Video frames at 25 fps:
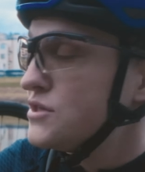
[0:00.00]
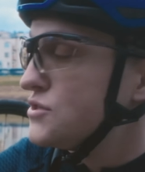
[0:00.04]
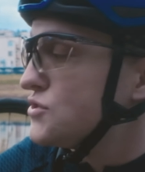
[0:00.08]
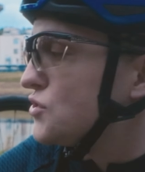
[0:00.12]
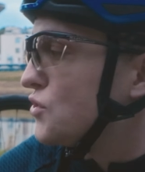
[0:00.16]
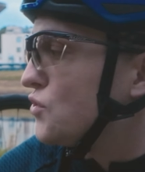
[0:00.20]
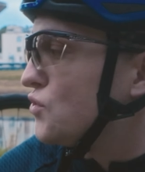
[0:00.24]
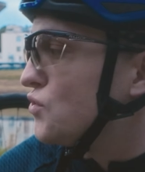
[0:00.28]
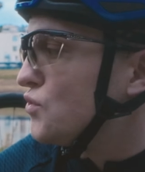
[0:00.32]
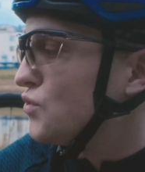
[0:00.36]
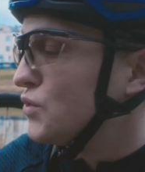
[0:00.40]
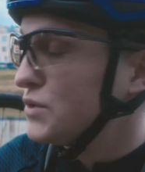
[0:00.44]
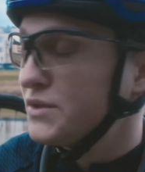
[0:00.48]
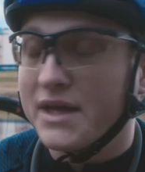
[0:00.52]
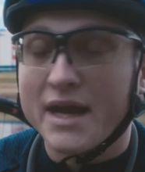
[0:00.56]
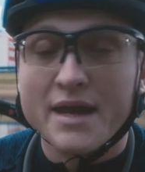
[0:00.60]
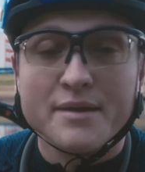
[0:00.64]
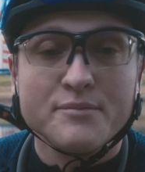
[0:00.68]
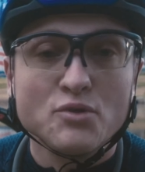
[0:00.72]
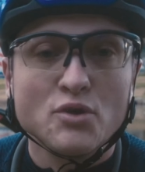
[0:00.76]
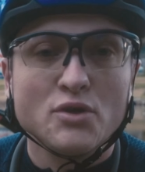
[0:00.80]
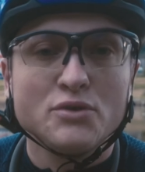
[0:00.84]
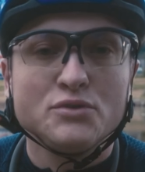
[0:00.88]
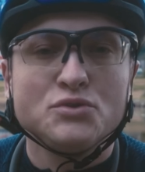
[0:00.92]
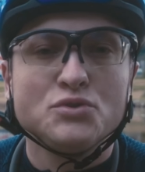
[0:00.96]
So what
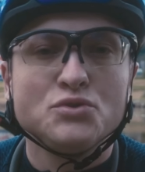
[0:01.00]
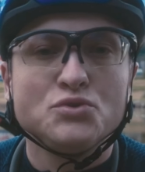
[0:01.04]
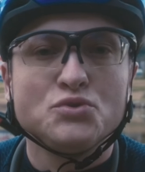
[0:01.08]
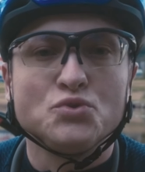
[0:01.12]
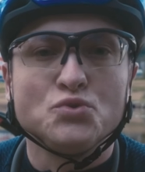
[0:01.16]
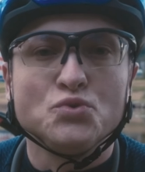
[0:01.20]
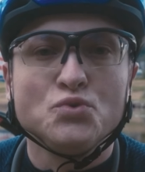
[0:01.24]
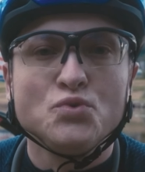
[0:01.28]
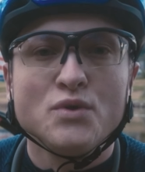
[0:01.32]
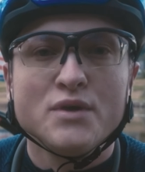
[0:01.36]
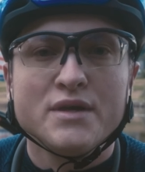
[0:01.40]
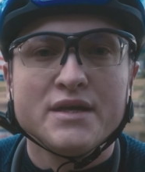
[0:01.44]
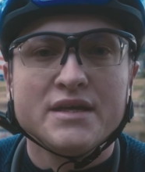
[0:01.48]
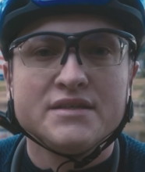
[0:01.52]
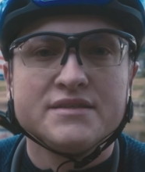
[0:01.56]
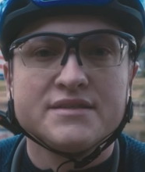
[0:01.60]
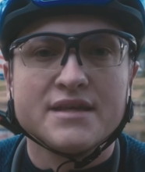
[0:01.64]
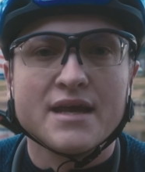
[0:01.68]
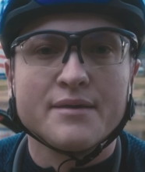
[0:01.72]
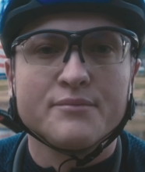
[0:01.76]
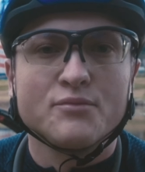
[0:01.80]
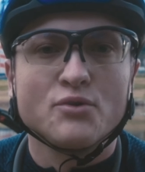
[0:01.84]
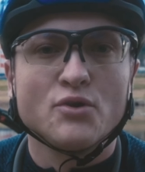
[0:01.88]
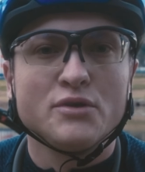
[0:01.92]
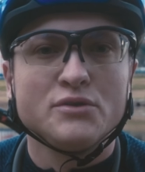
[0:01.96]
I'm going to do
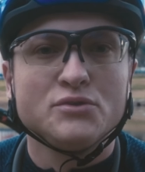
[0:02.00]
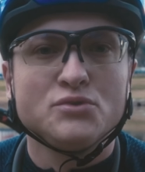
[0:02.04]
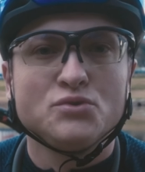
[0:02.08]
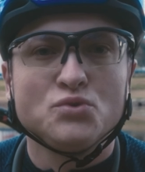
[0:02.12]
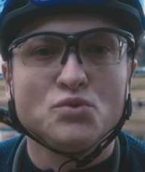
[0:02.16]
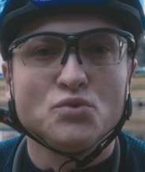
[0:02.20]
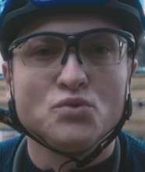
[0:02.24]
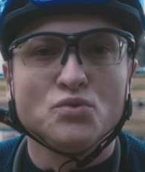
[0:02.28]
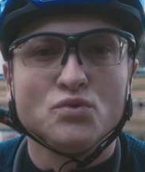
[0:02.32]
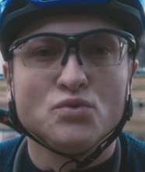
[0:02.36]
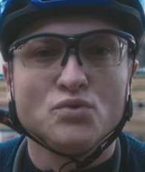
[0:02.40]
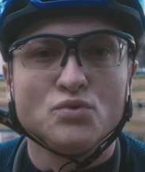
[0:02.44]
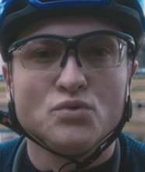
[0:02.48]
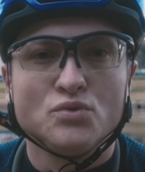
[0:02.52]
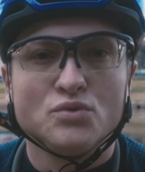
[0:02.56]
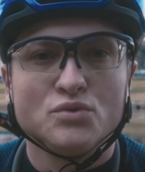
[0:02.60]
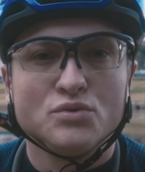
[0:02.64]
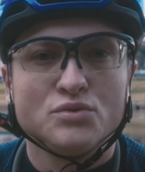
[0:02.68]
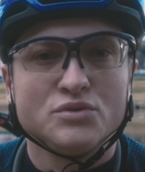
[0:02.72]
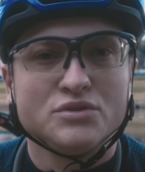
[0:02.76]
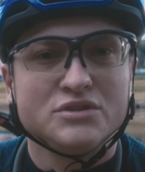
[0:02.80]
is I'm going to